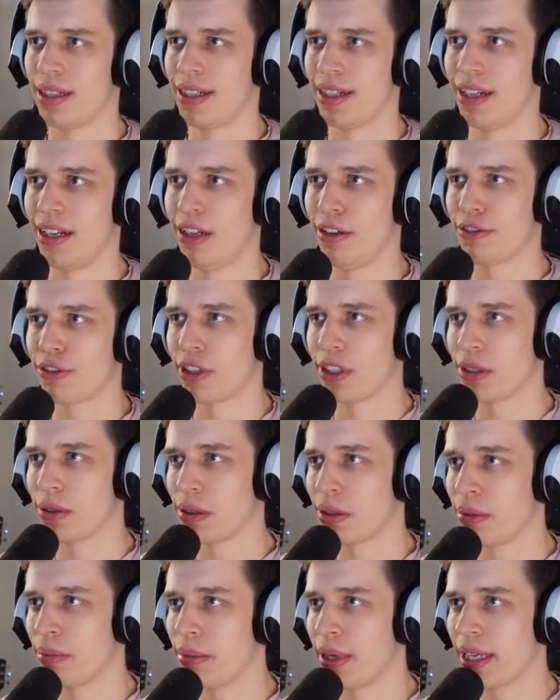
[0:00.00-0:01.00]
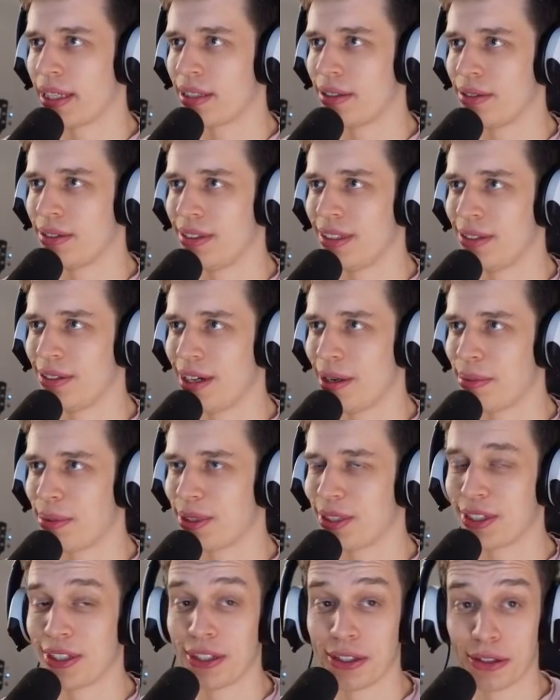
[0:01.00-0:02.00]
Hello friends, welcome back to a new
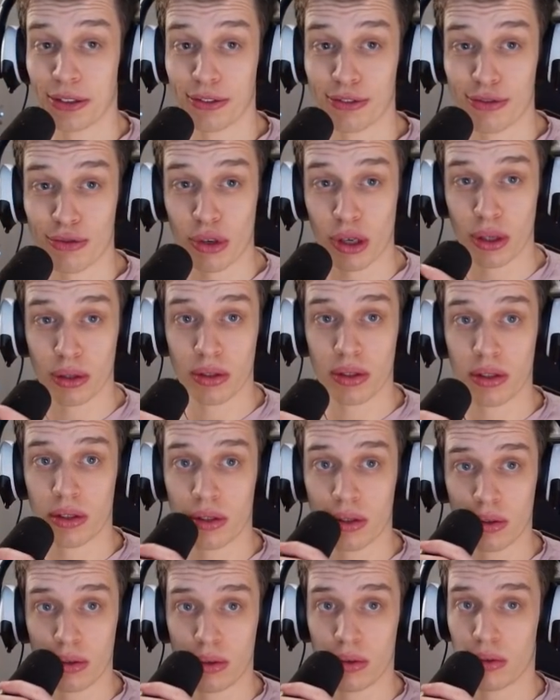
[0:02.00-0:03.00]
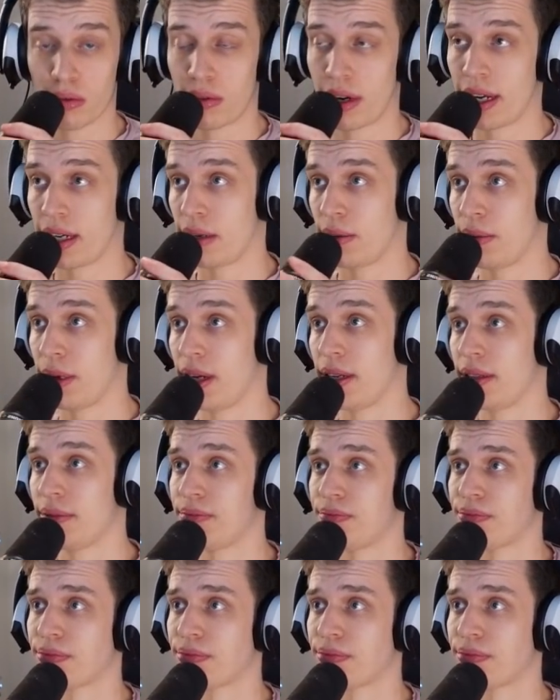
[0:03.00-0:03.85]
episode of Road to Rank 1.